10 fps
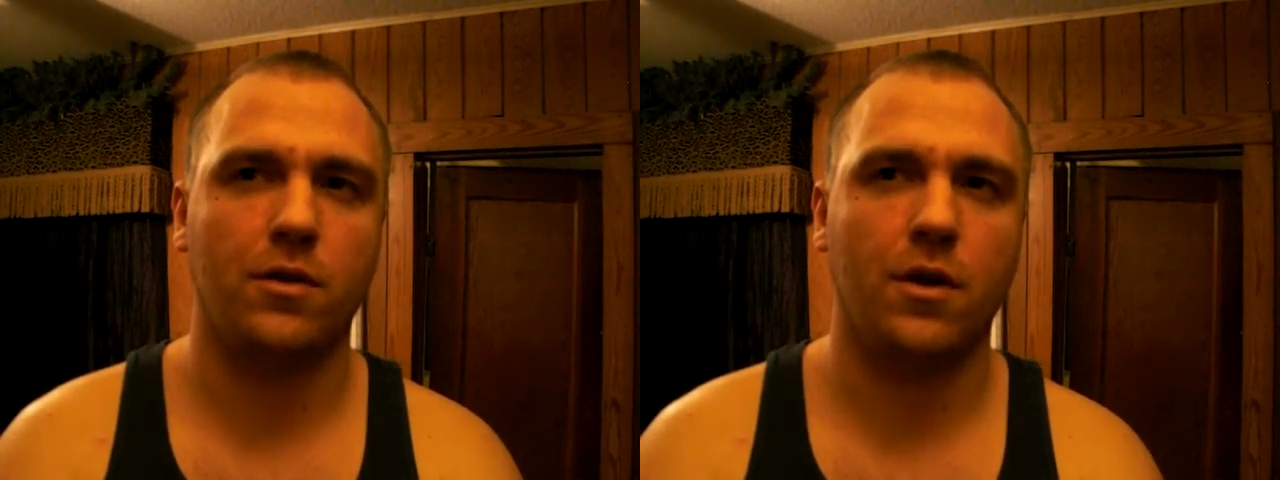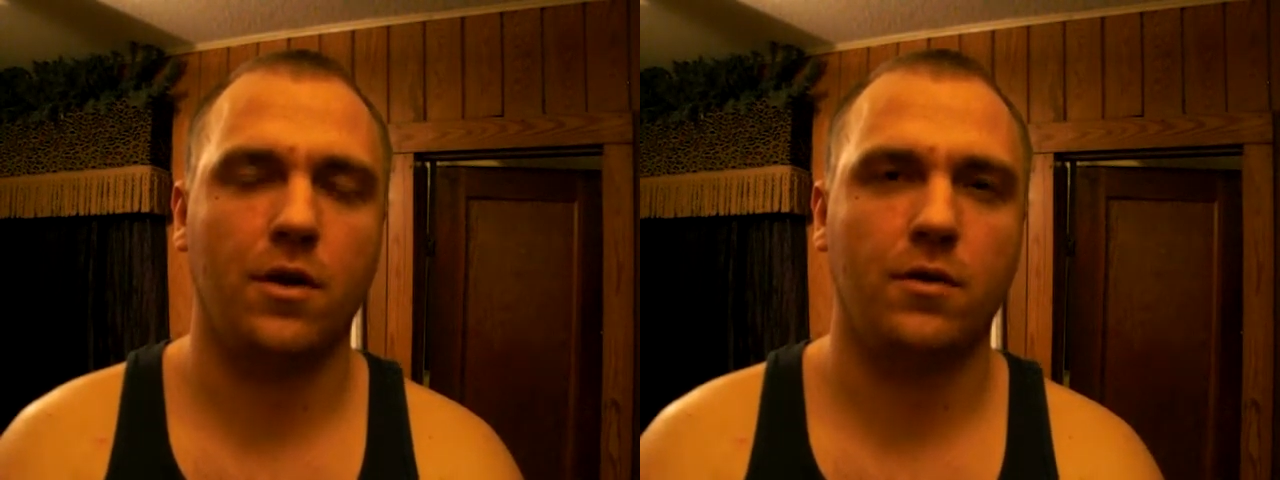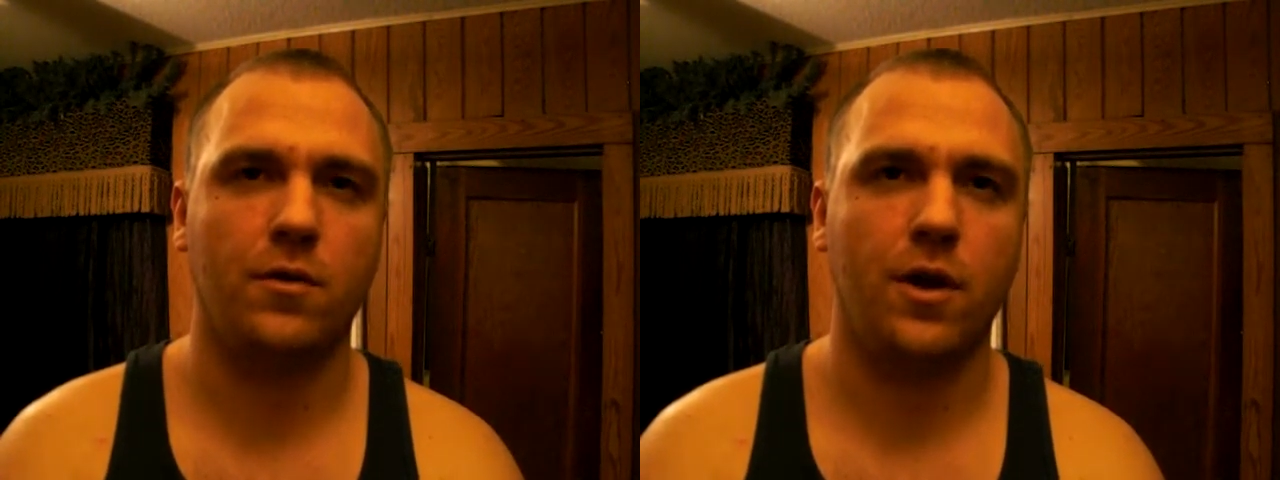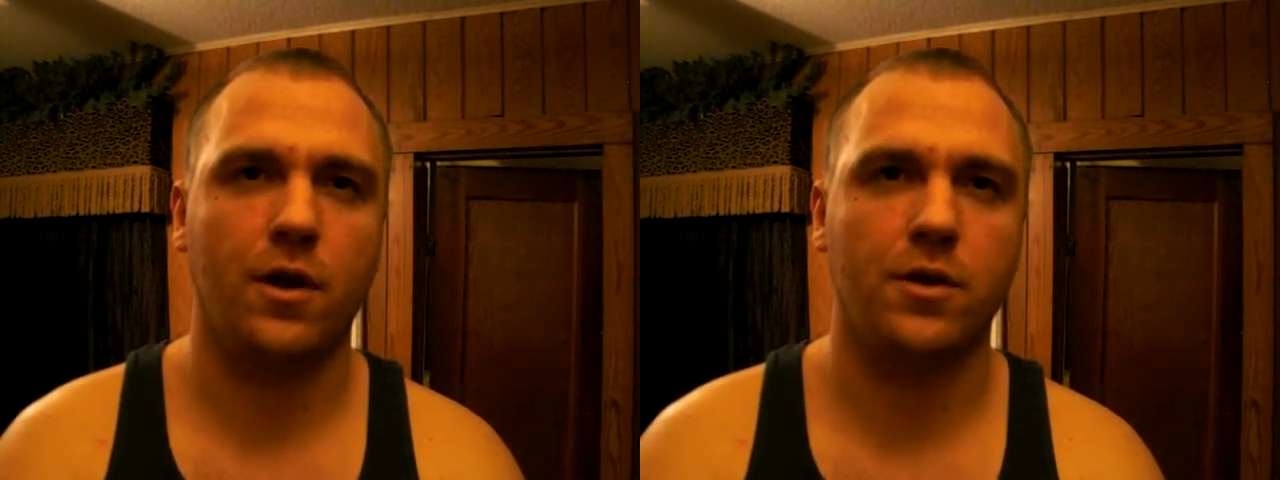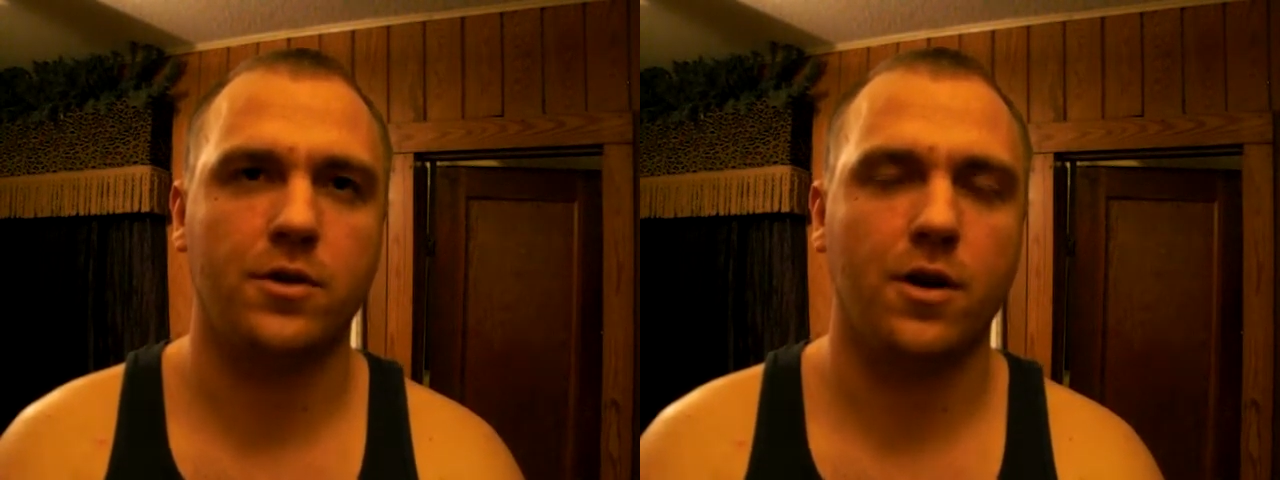I uh, was
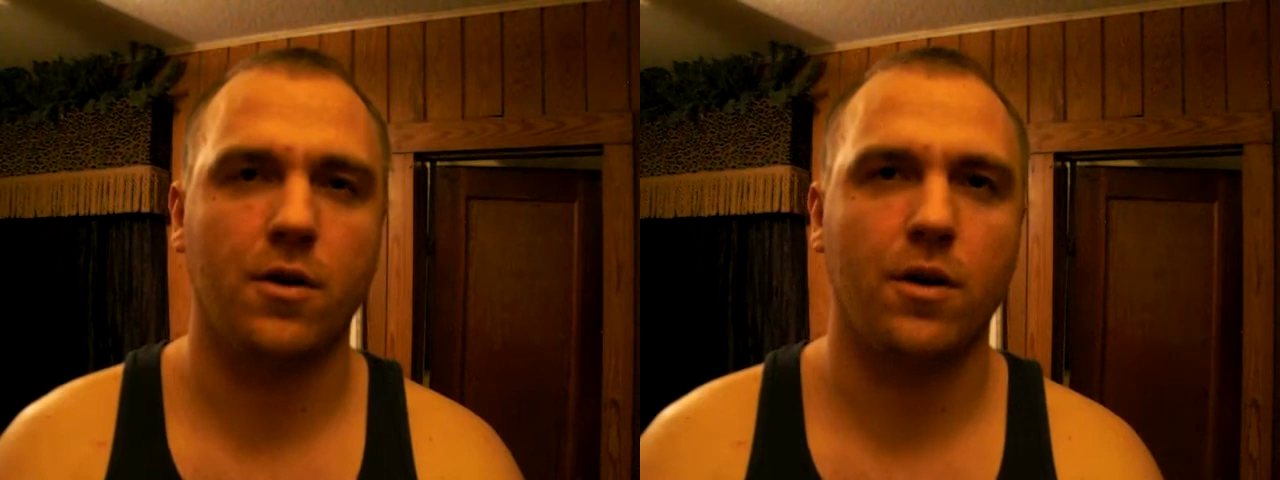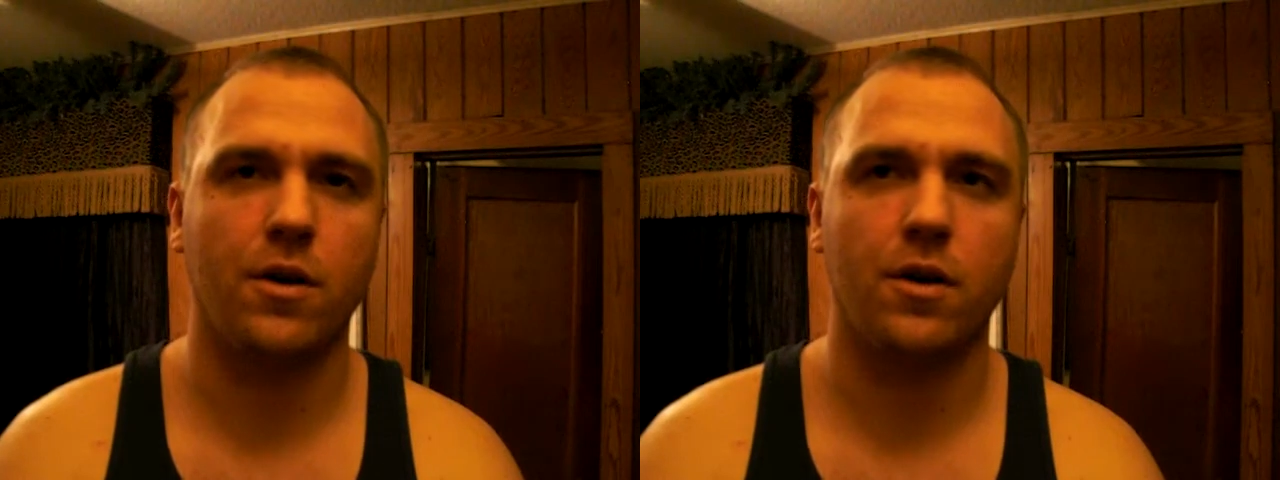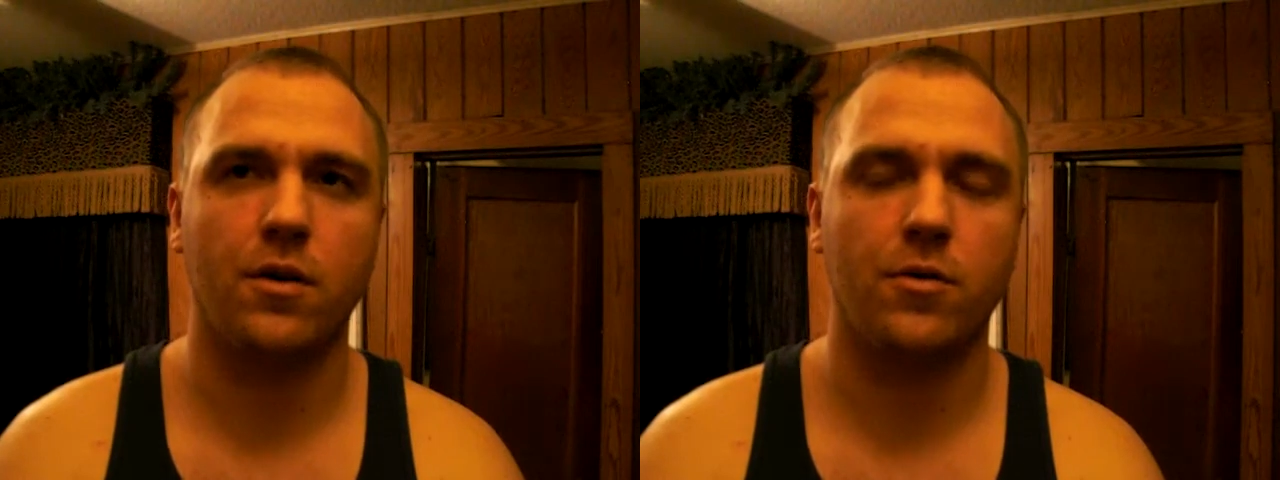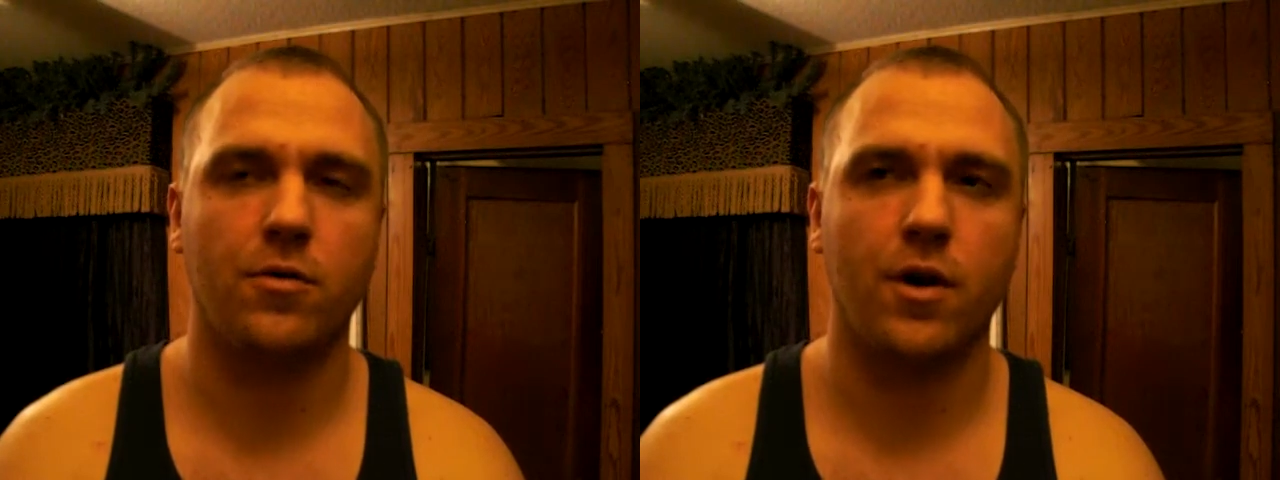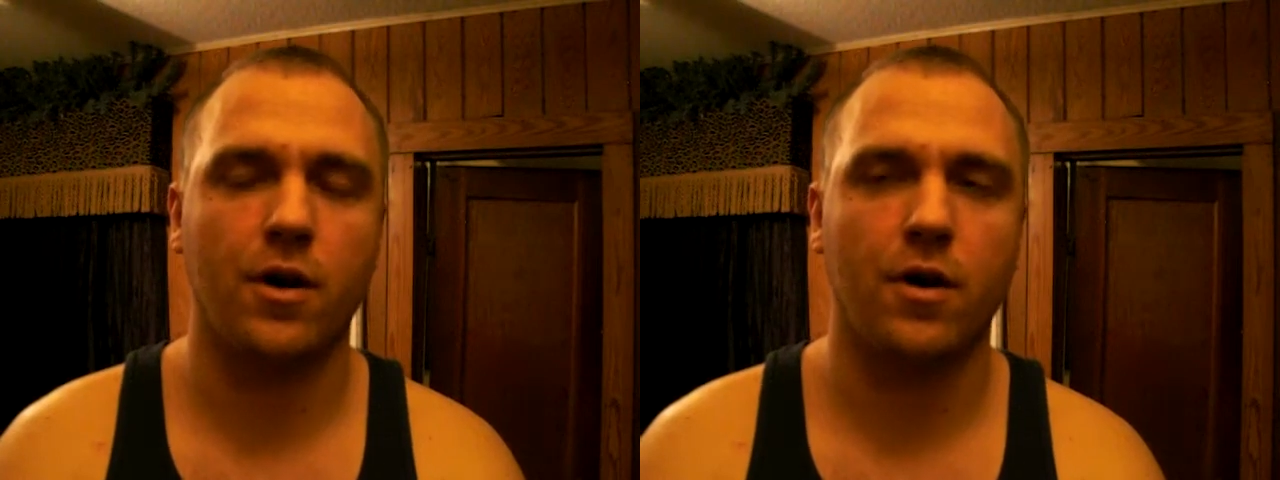taking shower, drying